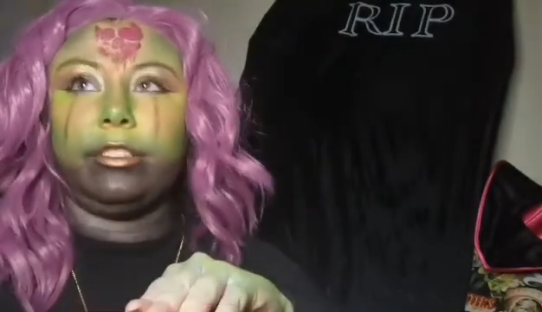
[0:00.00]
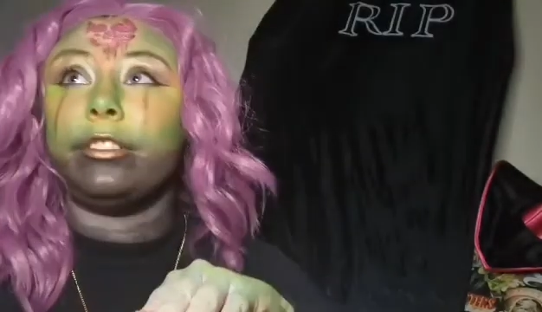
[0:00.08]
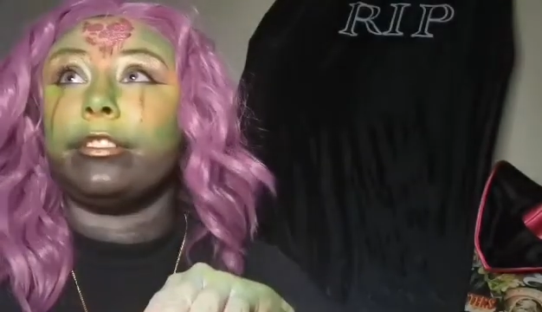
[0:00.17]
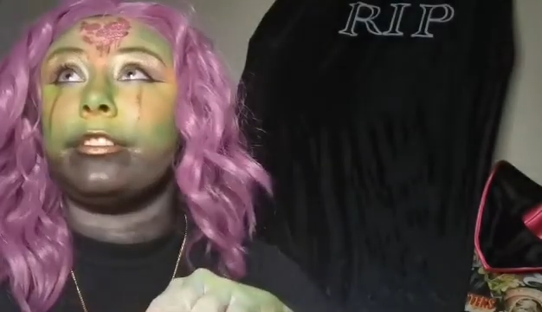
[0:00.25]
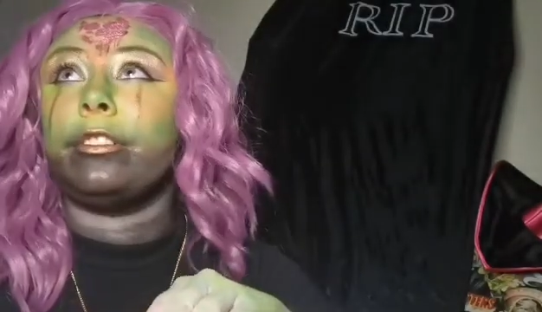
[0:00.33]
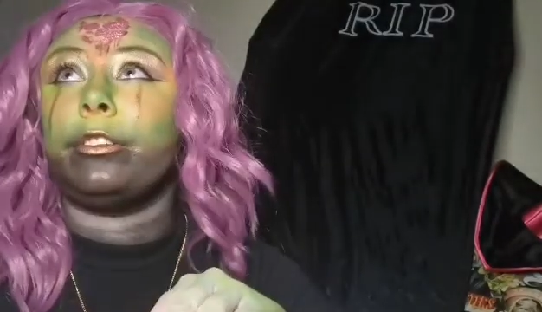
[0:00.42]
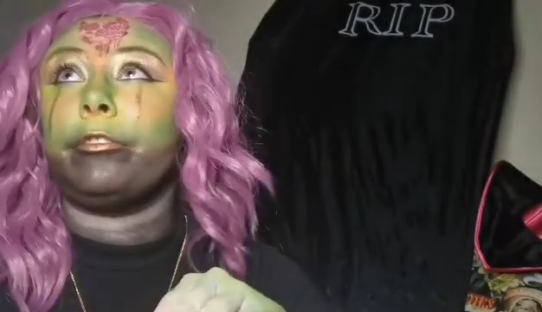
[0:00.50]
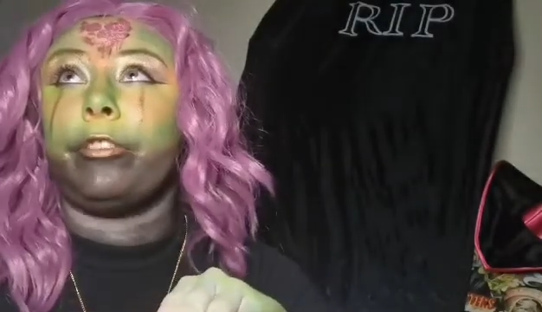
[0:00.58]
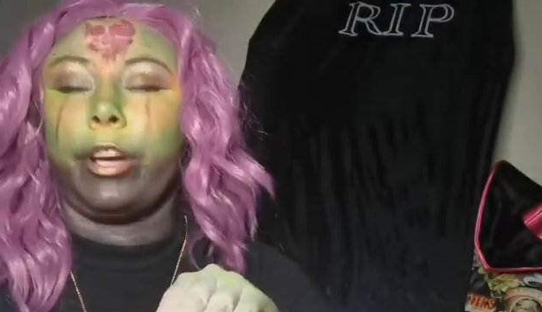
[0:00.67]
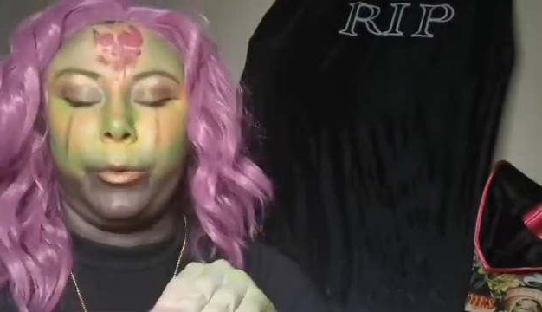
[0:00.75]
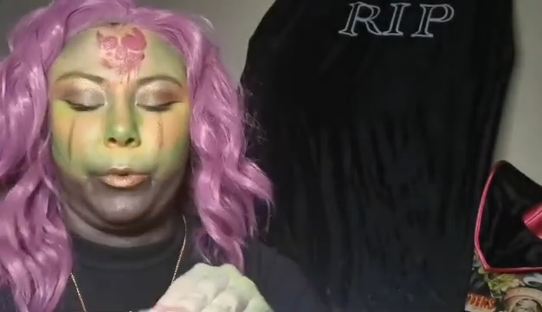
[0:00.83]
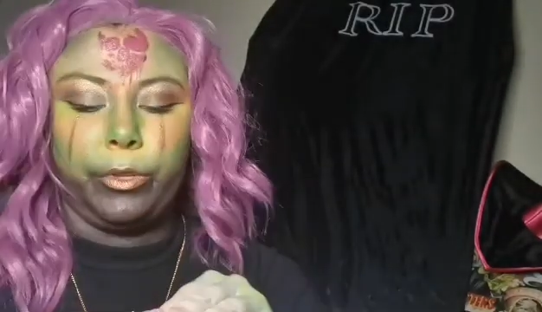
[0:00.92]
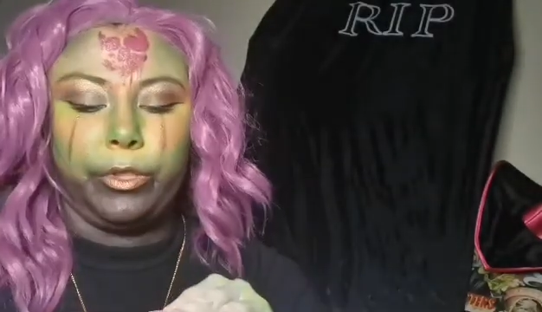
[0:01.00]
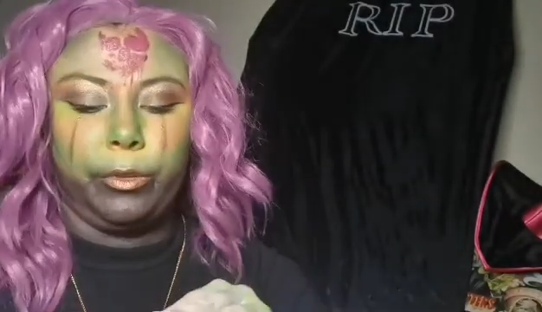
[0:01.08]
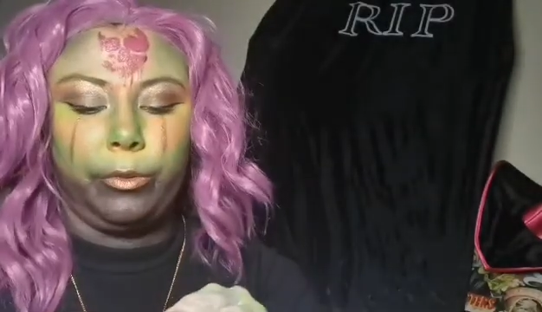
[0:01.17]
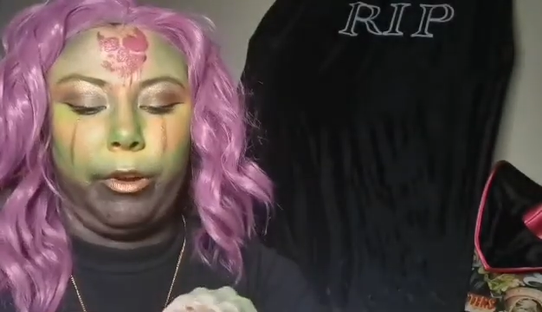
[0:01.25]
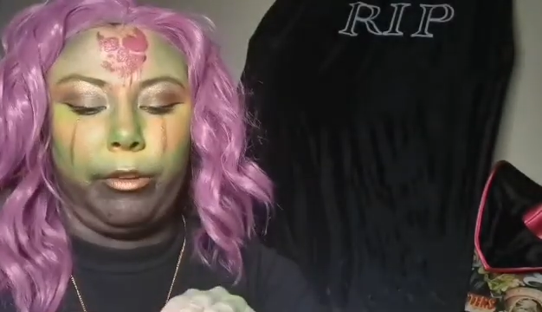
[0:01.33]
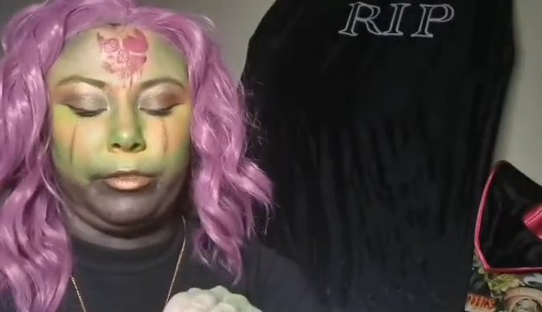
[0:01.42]
There's a load of fireworks
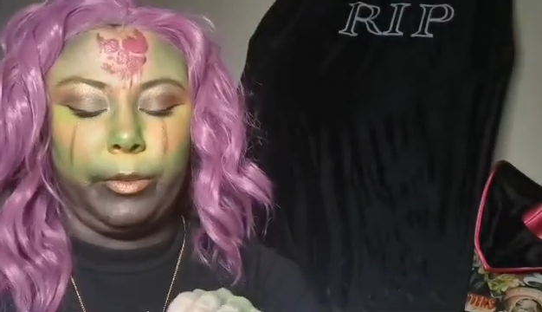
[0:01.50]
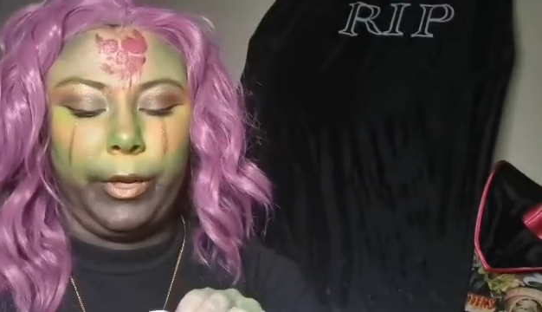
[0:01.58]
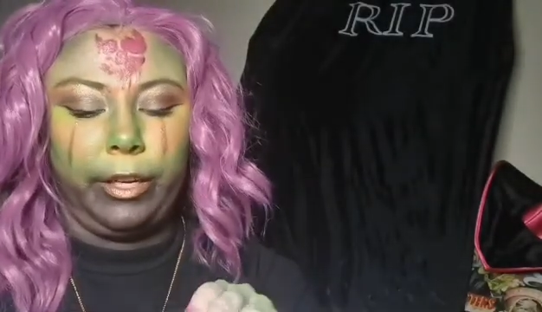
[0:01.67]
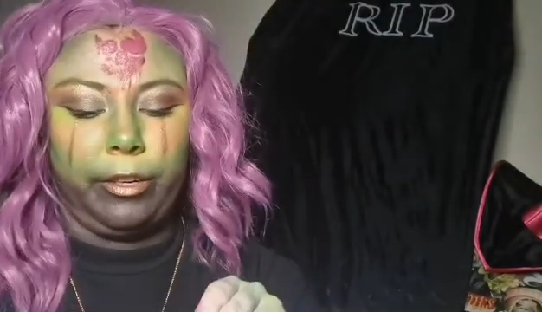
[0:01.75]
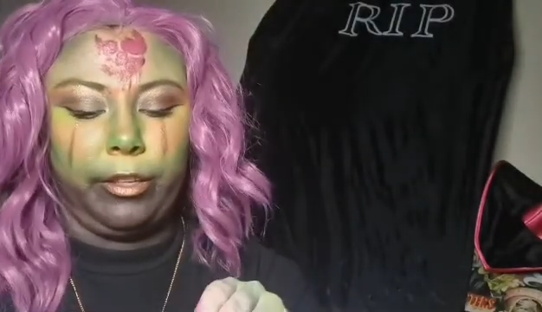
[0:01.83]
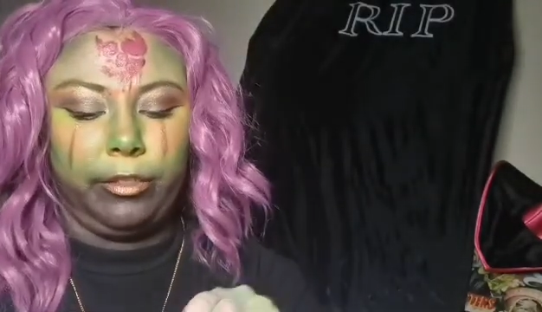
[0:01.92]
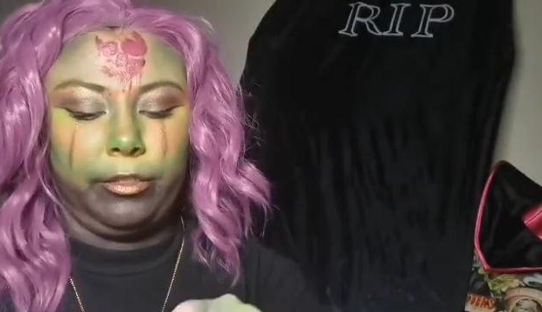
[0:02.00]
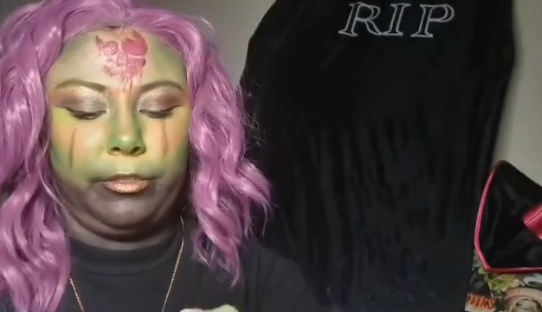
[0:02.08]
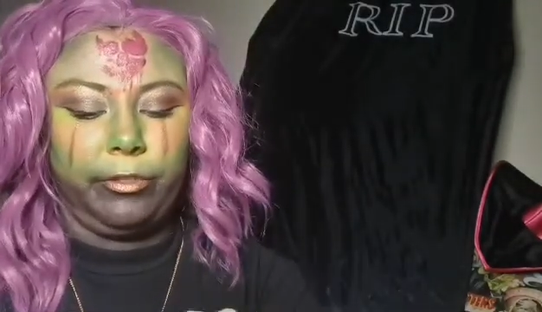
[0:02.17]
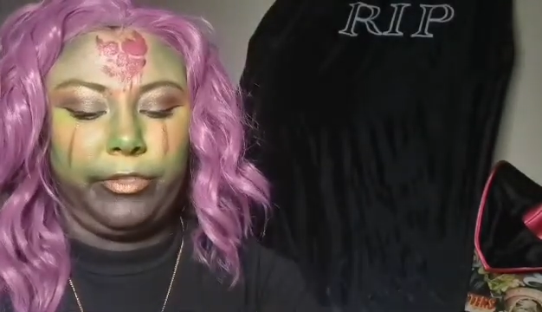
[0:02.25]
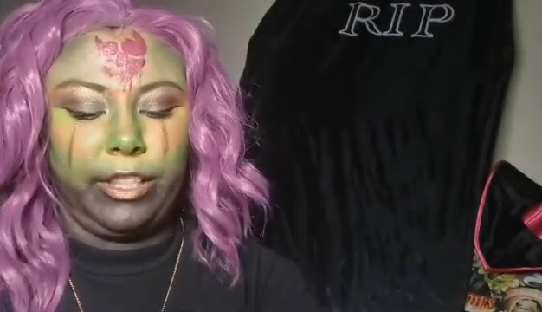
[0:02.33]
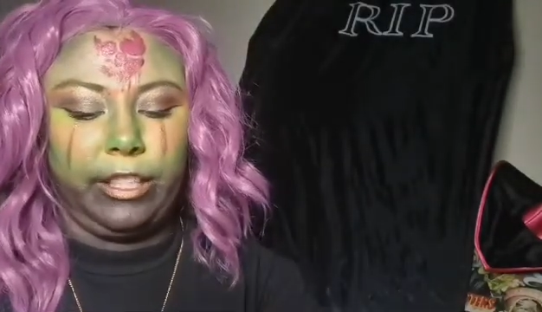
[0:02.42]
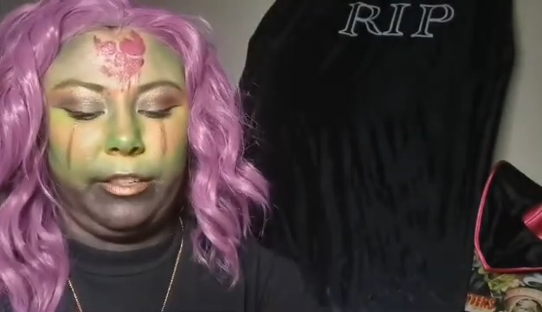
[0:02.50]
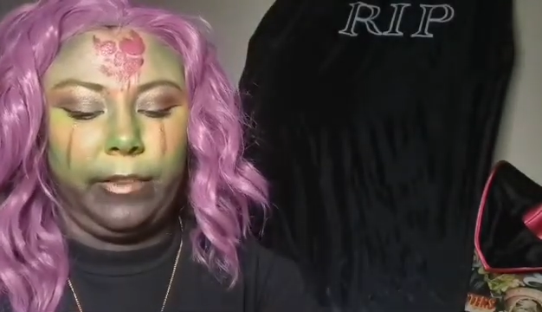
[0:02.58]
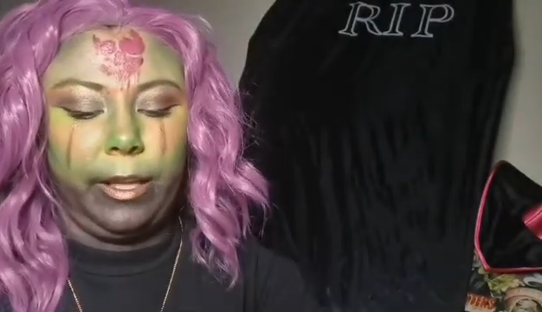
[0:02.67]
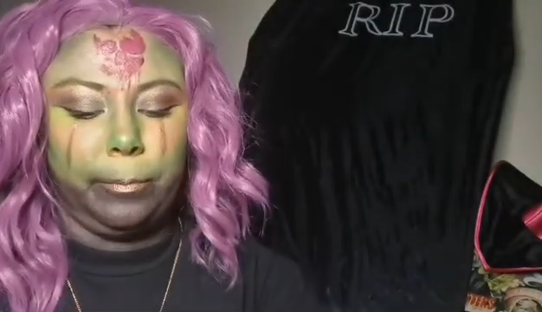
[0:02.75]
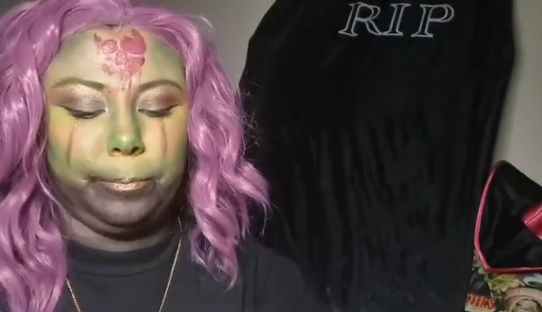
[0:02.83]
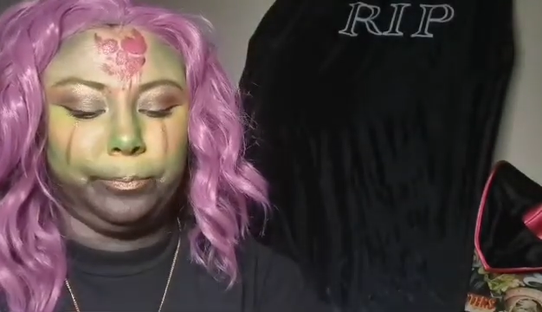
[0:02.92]
going off in the background. I don't know if you can hear
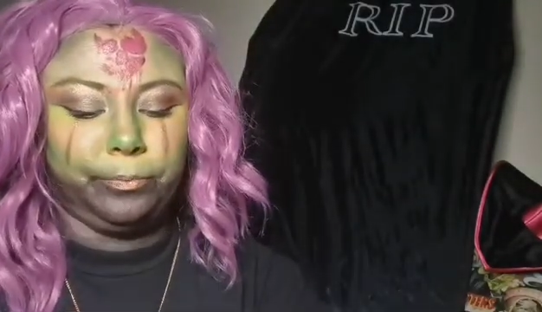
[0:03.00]
that.